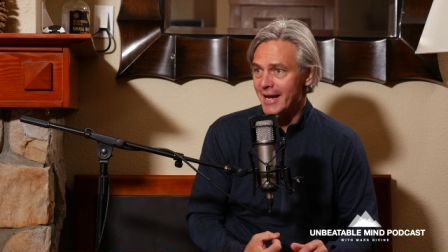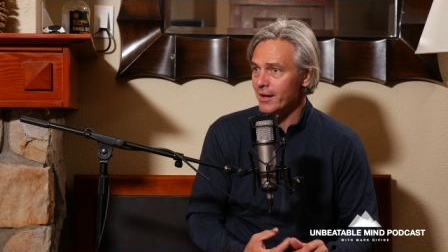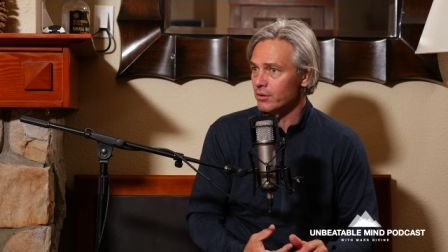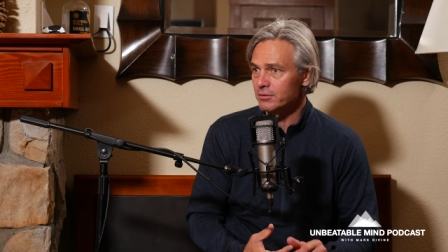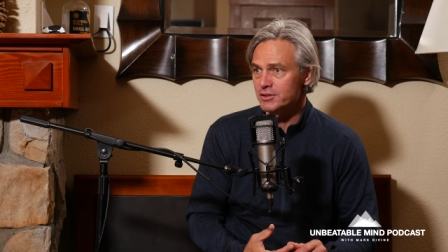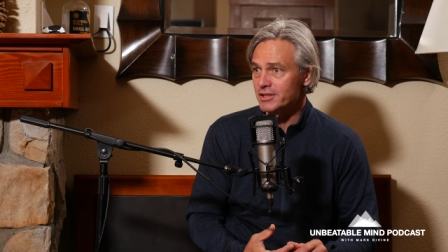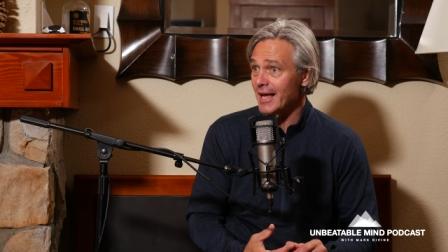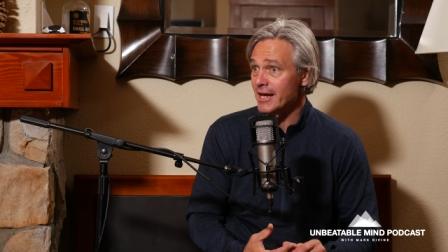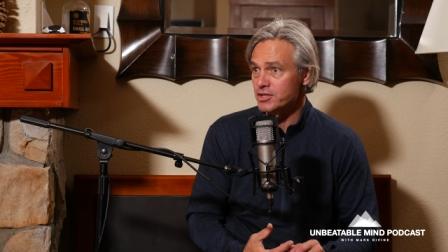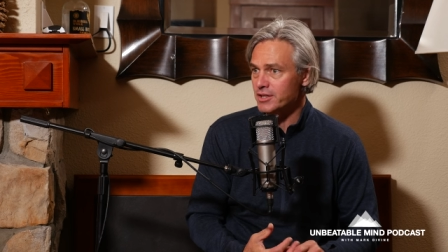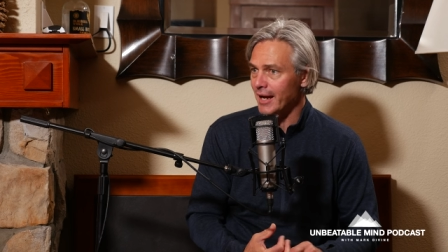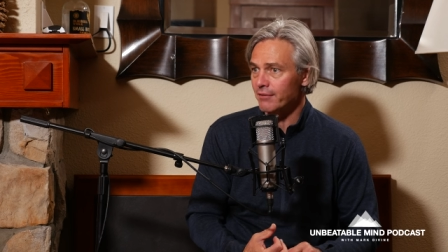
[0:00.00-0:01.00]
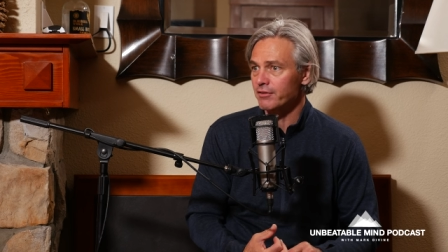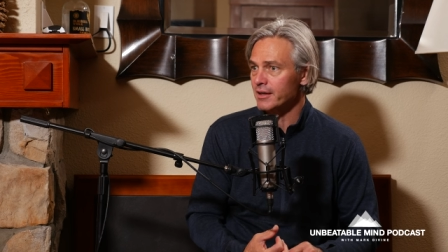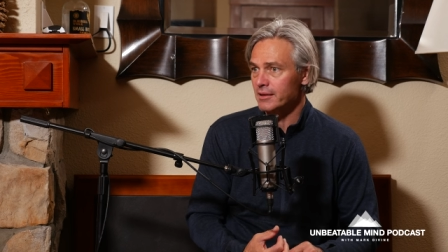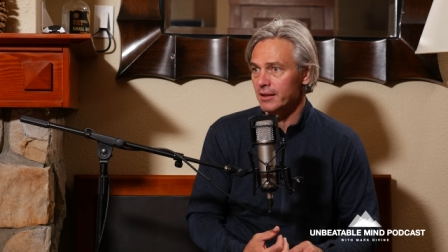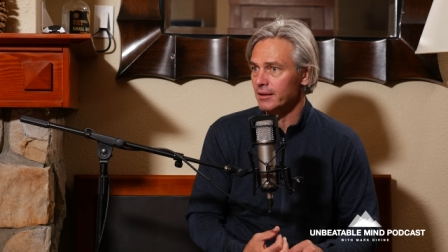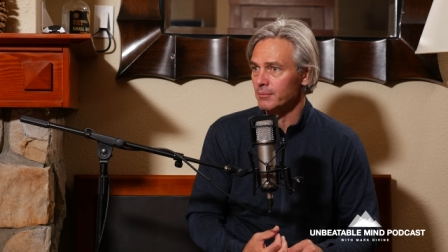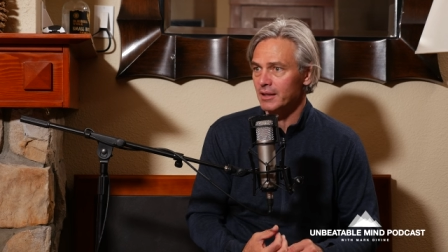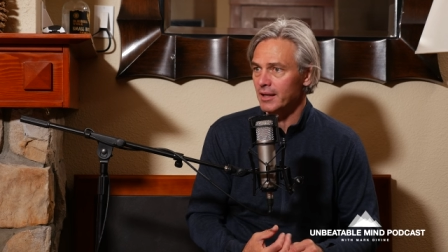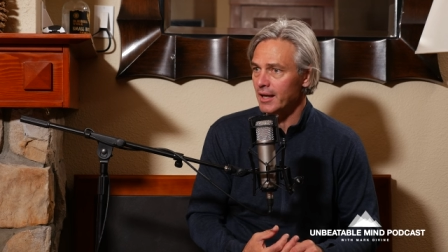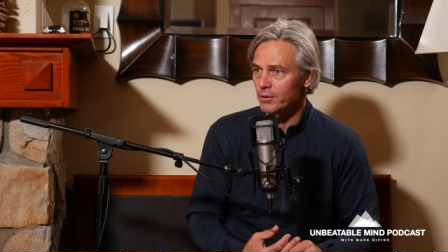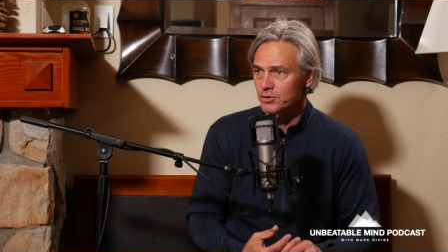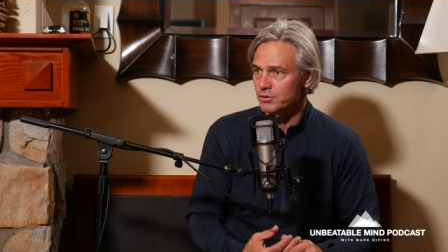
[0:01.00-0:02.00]
sound slash everything. I mean the
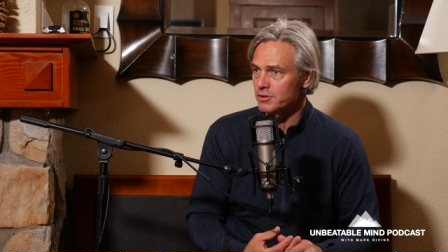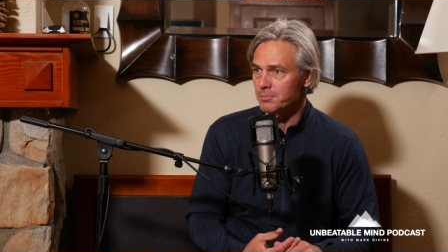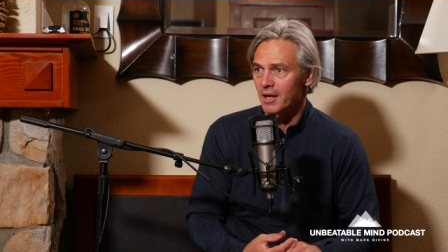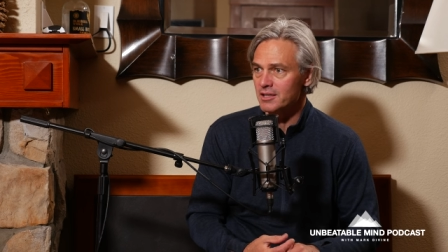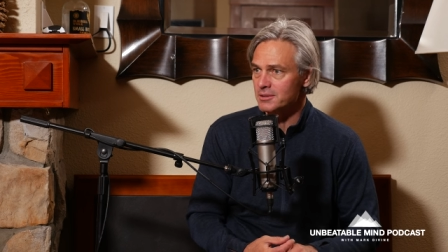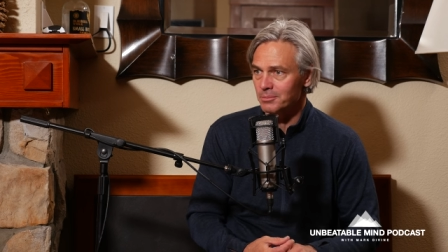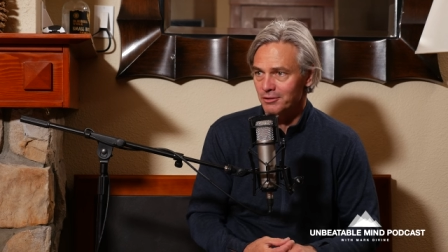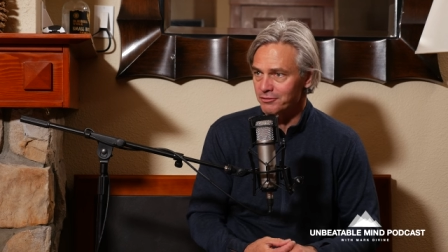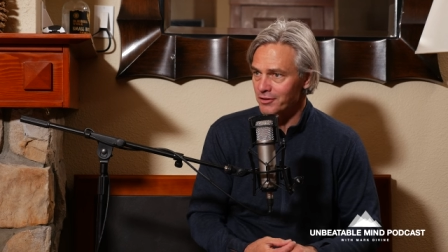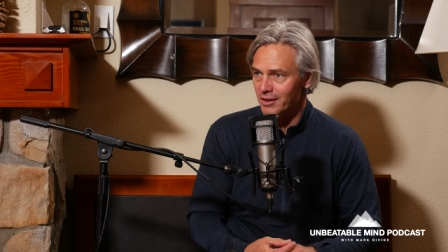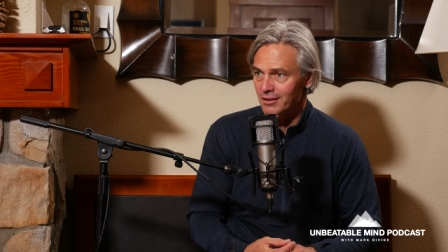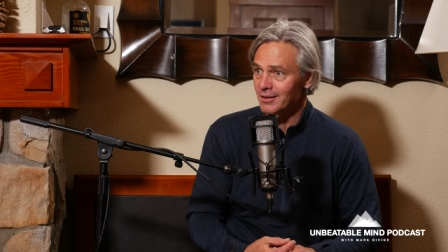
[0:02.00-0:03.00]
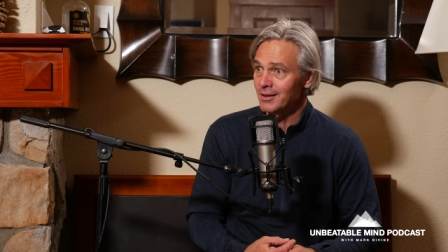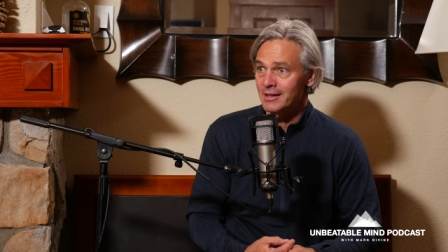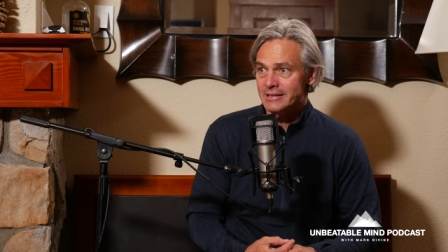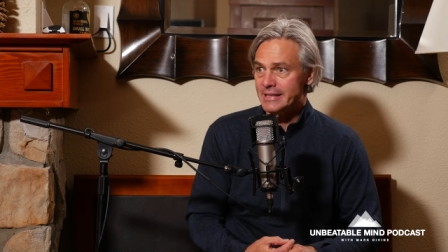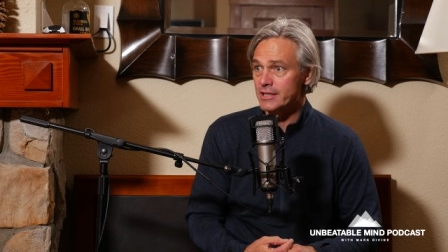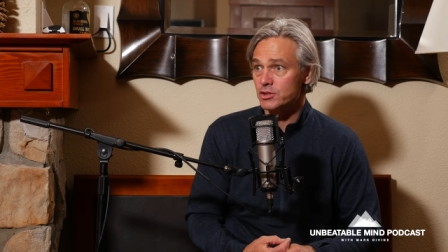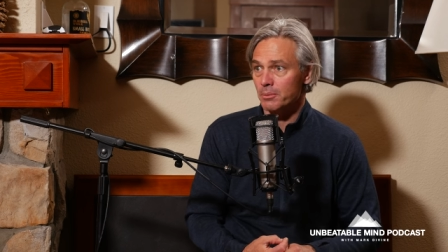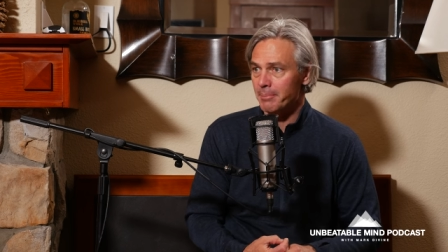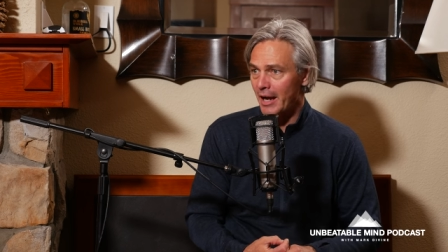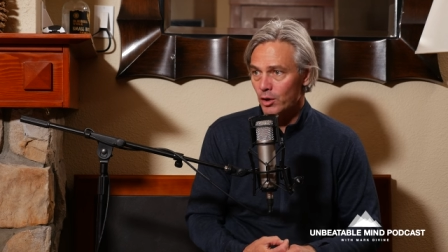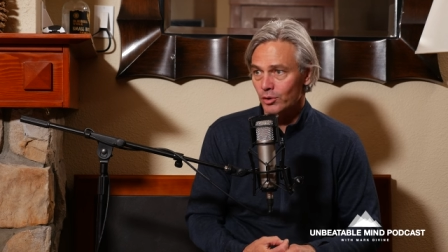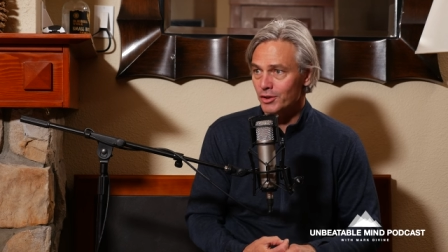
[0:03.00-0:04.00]
guy who's responsible for the diesel
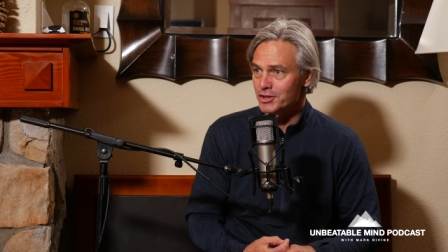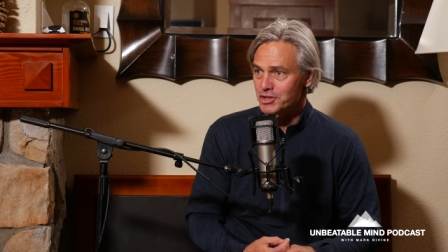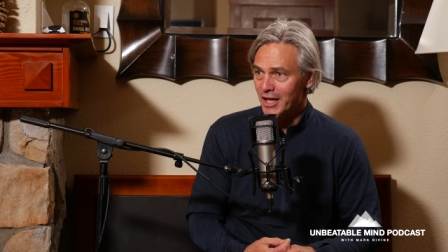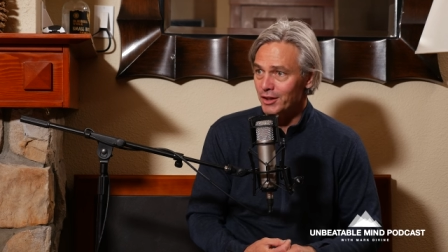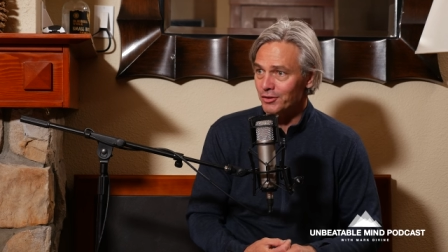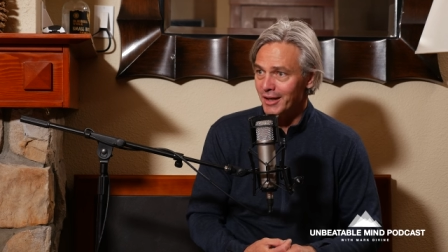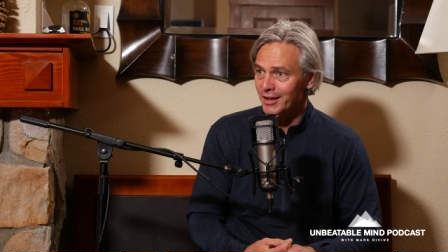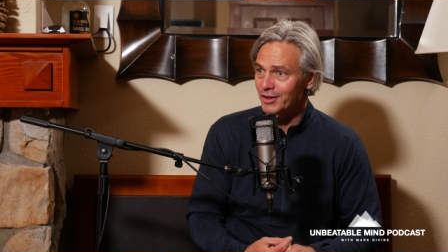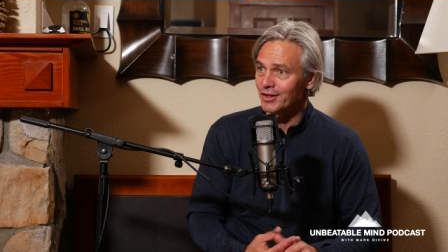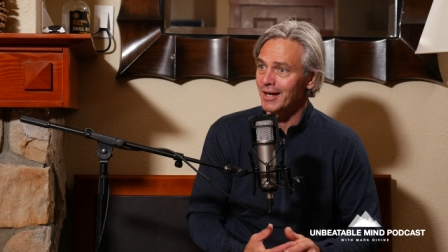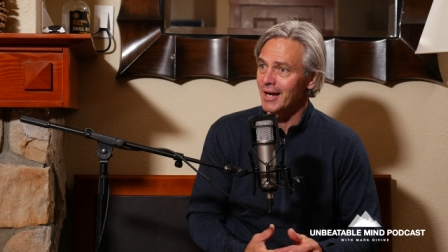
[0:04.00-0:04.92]
powered generator.